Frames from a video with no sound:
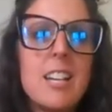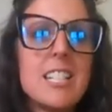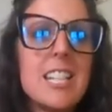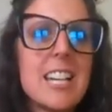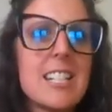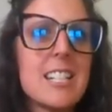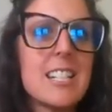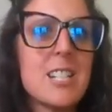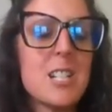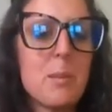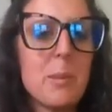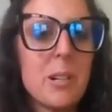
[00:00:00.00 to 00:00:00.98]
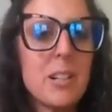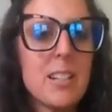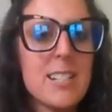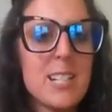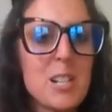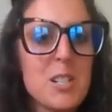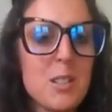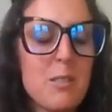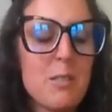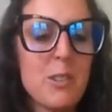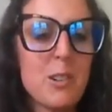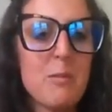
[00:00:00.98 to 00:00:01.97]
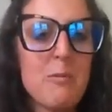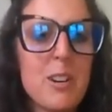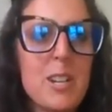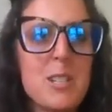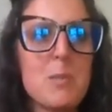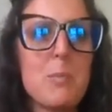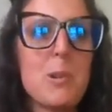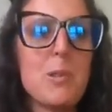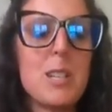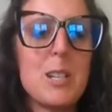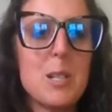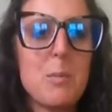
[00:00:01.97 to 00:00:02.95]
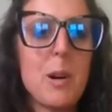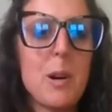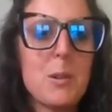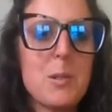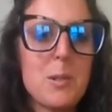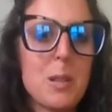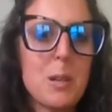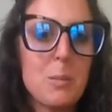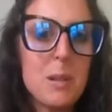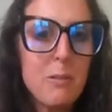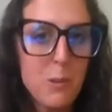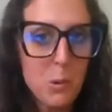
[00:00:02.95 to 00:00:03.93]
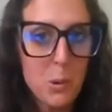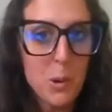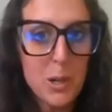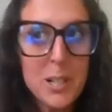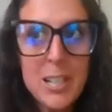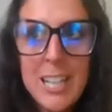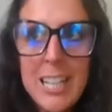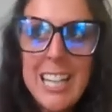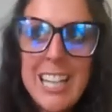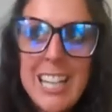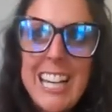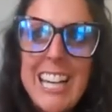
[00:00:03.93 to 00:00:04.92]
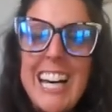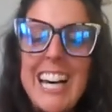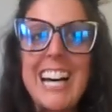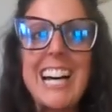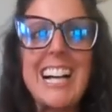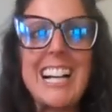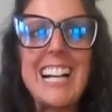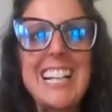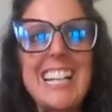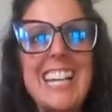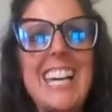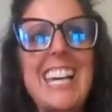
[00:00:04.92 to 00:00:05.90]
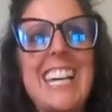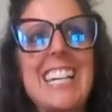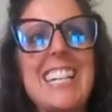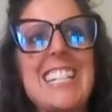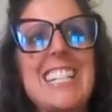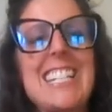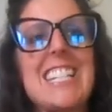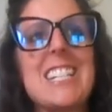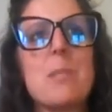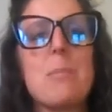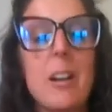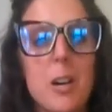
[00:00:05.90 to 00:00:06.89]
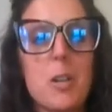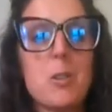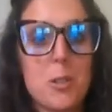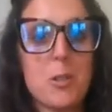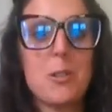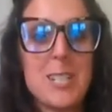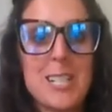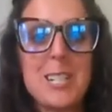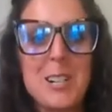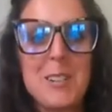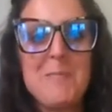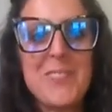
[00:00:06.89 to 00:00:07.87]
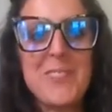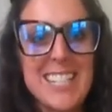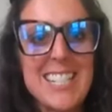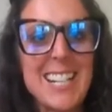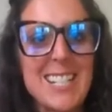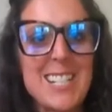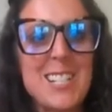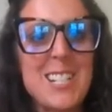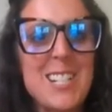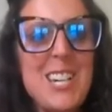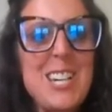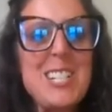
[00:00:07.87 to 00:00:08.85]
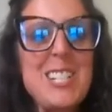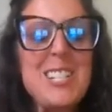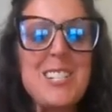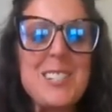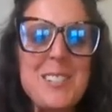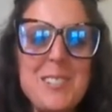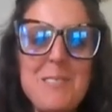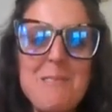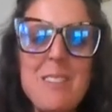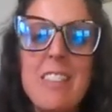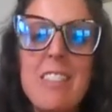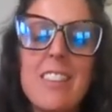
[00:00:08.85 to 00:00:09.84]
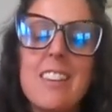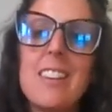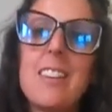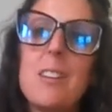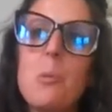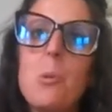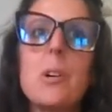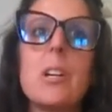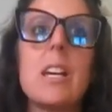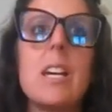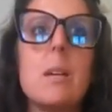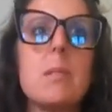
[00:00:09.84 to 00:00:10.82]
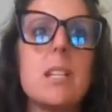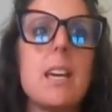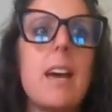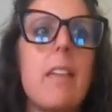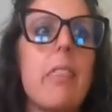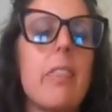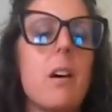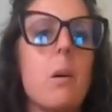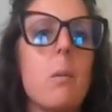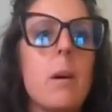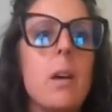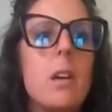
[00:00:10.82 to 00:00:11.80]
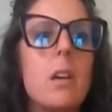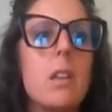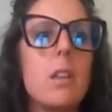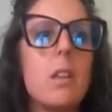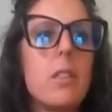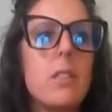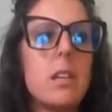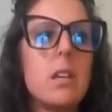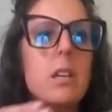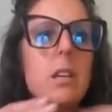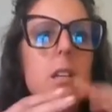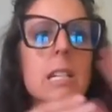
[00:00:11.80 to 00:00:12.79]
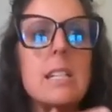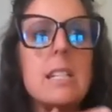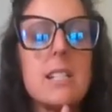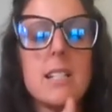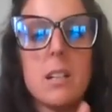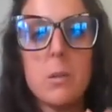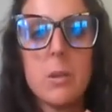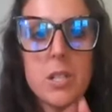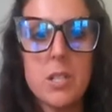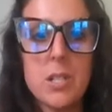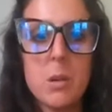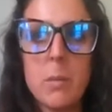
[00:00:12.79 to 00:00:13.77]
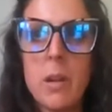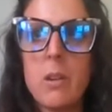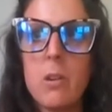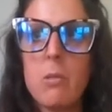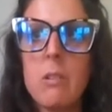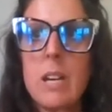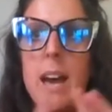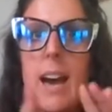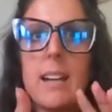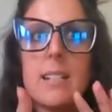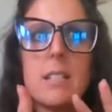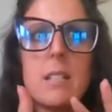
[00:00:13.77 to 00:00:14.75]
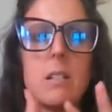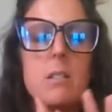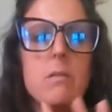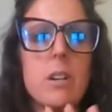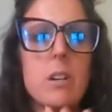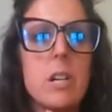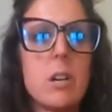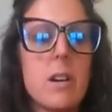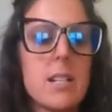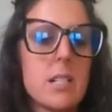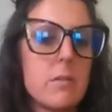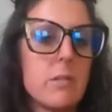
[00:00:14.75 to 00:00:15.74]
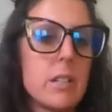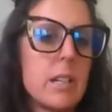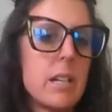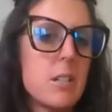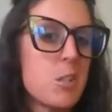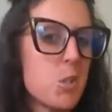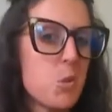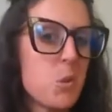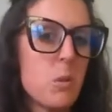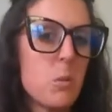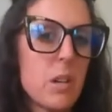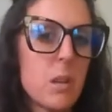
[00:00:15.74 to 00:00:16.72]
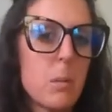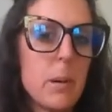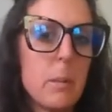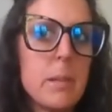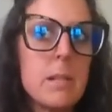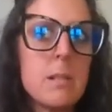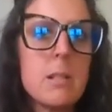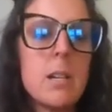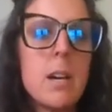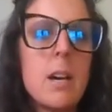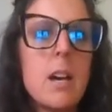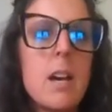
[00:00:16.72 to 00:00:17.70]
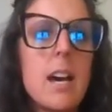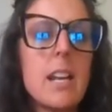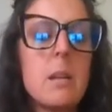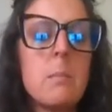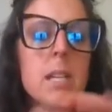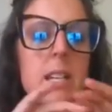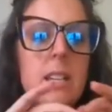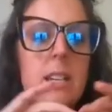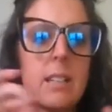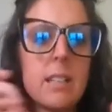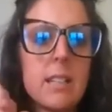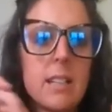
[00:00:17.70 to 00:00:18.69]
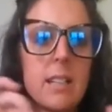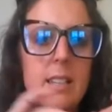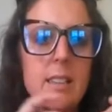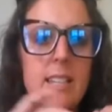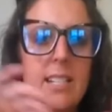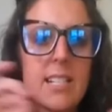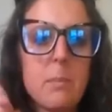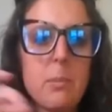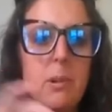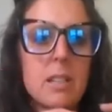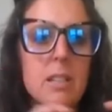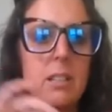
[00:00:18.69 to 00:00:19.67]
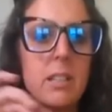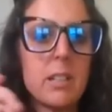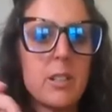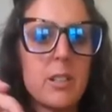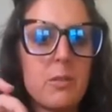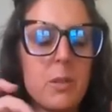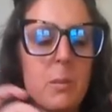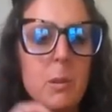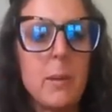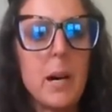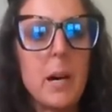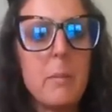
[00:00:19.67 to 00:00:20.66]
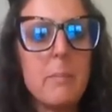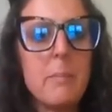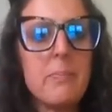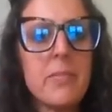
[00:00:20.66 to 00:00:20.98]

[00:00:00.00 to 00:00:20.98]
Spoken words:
Texas summer. It's actually Fern and Freya's birthday tomorrow, so they'll be 4. And it's about 100 degrees here in Texas. So when the warden came to get them, the Nisa, which is their mother, reacted very aggressively and destroyed one of the puppies. And immediately they separate the litter from the mom,